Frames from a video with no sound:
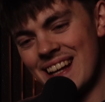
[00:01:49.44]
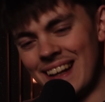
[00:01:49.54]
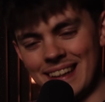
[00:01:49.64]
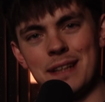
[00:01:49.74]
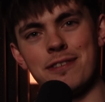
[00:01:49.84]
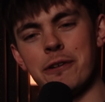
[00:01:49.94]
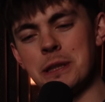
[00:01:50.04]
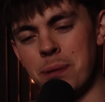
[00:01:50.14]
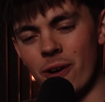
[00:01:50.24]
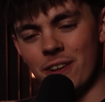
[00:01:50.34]
I love how he's
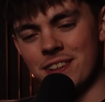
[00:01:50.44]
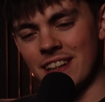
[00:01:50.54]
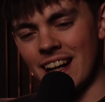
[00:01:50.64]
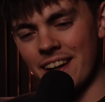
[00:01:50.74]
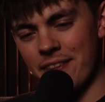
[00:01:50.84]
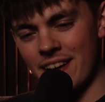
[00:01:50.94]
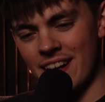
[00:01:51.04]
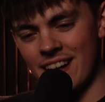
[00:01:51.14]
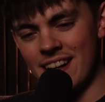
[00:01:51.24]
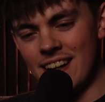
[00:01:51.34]
put a dart there.